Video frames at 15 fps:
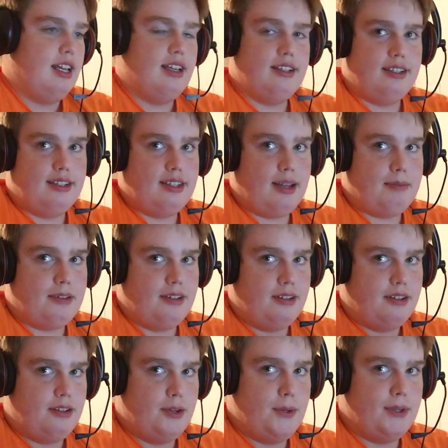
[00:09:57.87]
as he steps
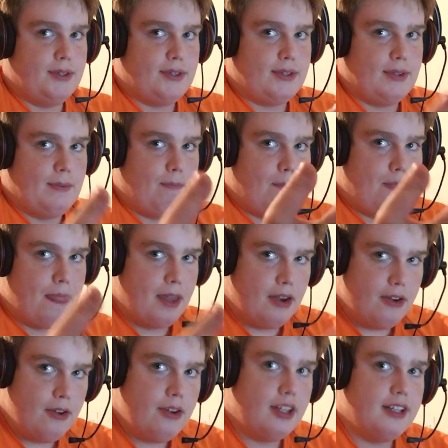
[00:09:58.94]
into
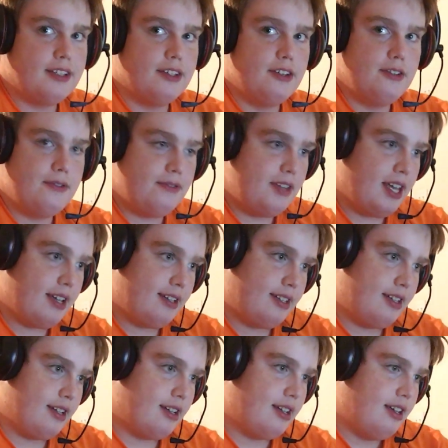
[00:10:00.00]
his new
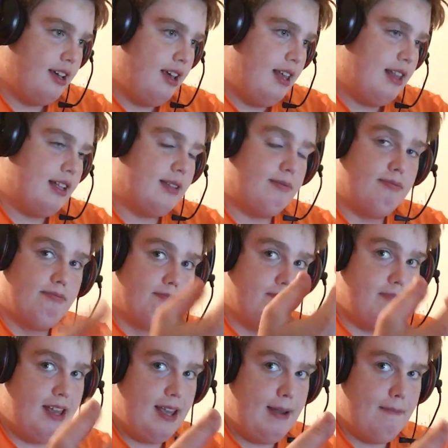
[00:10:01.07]
Fiesta
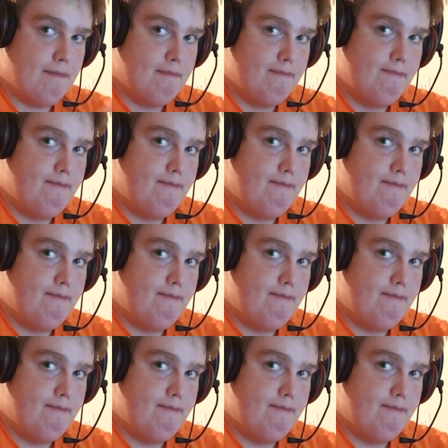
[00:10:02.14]
being